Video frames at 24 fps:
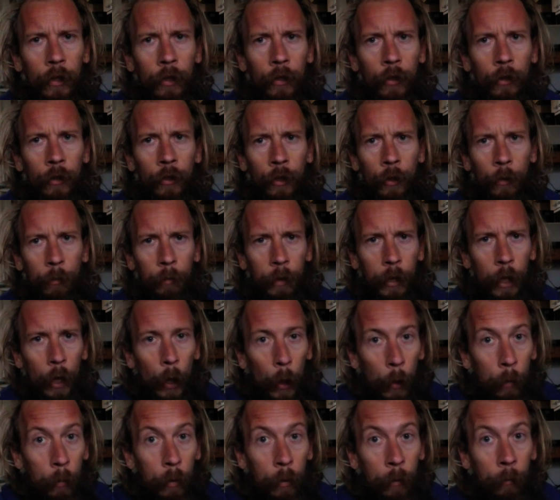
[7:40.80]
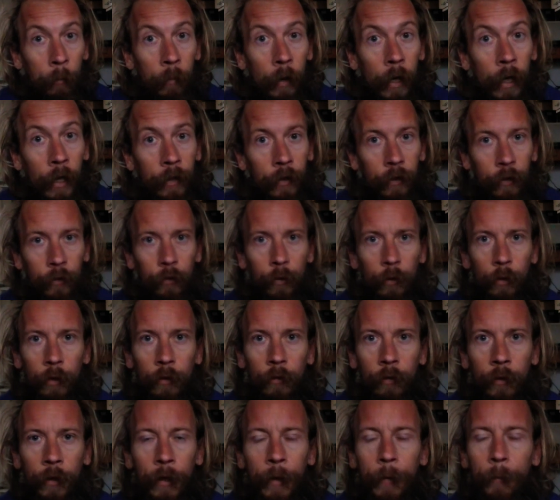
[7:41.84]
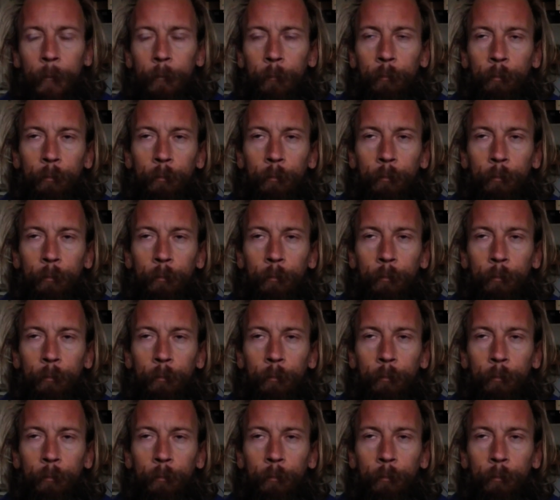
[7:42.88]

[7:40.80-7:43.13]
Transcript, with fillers: You know, be open-minded to it, right?